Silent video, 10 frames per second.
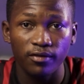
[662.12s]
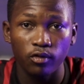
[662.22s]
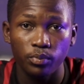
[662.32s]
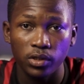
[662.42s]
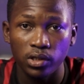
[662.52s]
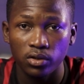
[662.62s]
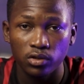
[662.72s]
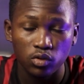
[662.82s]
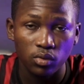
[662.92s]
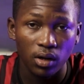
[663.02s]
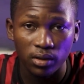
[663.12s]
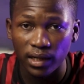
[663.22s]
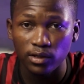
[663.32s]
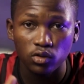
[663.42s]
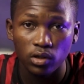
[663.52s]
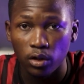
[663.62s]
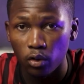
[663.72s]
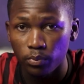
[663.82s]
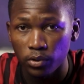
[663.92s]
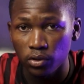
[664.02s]
have opinions, so I would like to hear
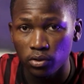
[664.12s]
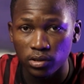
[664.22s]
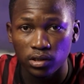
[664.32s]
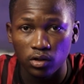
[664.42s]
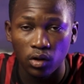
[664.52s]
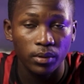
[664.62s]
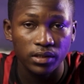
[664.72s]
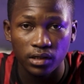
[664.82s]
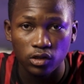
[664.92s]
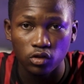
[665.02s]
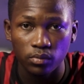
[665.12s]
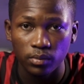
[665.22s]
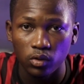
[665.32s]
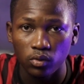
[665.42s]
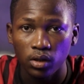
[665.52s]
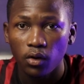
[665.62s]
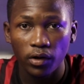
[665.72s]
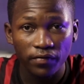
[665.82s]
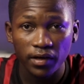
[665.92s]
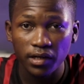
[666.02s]
your opinions in the comment section below.
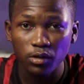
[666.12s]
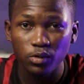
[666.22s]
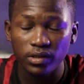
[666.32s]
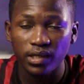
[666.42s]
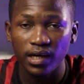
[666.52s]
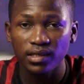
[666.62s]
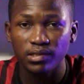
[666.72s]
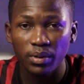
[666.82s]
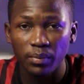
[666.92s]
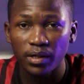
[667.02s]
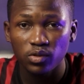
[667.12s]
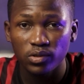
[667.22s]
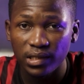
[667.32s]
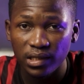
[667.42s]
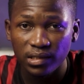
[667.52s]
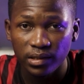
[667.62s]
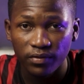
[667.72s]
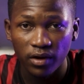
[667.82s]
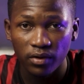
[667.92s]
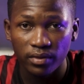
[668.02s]
On a final note, guys, remember to stay
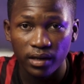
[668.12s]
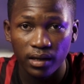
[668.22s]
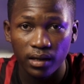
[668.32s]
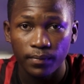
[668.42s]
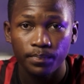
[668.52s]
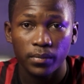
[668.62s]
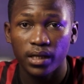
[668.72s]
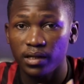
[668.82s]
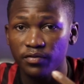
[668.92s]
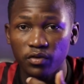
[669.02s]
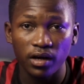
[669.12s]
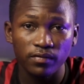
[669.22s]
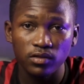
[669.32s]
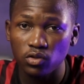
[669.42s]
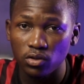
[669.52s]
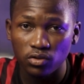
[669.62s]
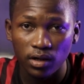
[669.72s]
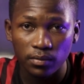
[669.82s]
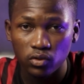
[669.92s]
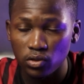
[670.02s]
safe out there. And if you haven't
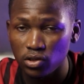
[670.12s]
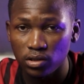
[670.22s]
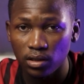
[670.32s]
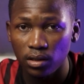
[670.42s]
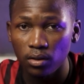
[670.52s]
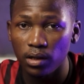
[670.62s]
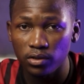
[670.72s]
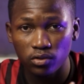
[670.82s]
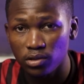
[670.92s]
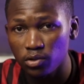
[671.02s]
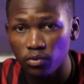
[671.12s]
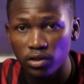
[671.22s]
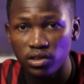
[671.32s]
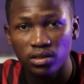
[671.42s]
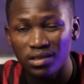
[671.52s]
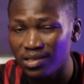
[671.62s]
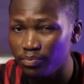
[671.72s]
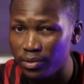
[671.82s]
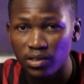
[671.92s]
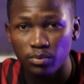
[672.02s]
subscribed to this channel and you're still watching this,
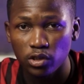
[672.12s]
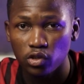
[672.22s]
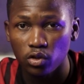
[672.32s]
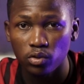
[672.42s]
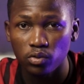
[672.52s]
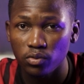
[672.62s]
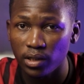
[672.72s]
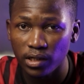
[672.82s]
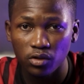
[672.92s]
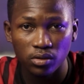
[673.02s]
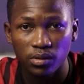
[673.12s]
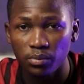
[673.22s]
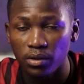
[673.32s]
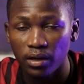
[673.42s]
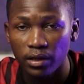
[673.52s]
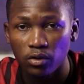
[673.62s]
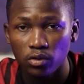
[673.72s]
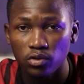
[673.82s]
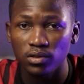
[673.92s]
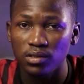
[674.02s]
please make sure you do. Click on the bell
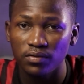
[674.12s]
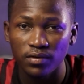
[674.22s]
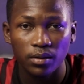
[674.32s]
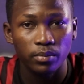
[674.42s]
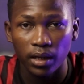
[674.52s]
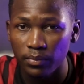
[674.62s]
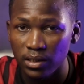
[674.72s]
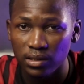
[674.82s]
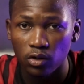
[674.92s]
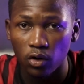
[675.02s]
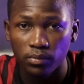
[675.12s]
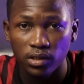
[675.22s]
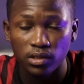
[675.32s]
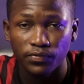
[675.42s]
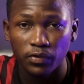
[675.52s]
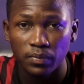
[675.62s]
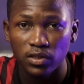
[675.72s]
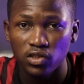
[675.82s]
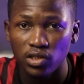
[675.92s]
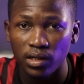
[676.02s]
icon to receive amazing updates from
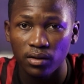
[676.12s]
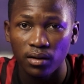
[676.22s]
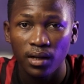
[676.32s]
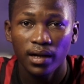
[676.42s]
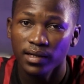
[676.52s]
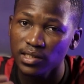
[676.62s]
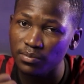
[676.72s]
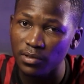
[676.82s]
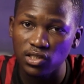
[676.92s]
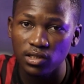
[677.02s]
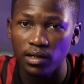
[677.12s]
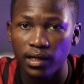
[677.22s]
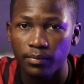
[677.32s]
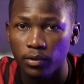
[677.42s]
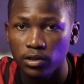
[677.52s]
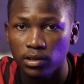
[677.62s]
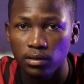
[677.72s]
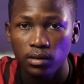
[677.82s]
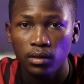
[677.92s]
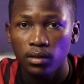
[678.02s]
this channel, and smash the like
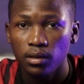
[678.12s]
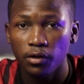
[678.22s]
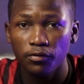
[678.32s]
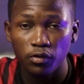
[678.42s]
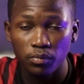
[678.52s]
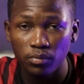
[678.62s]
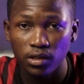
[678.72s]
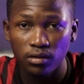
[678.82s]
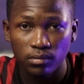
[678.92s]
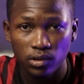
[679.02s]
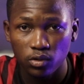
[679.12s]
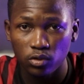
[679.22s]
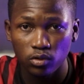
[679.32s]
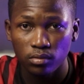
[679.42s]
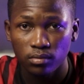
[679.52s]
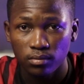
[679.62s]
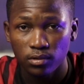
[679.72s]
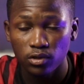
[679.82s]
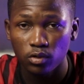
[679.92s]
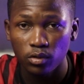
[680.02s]
button. Now, from me to you
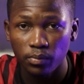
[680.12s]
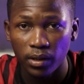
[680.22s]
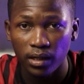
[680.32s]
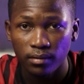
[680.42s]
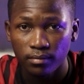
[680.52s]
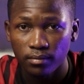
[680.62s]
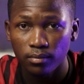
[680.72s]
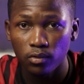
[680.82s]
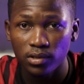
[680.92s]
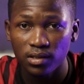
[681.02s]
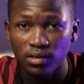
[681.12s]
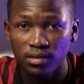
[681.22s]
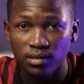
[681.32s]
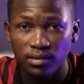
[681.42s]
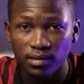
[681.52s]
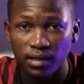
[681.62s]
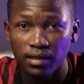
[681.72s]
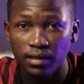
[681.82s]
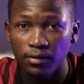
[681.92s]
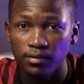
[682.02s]
is goodbye. Moses
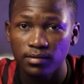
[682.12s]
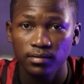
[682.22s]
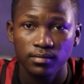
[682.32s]
signing out.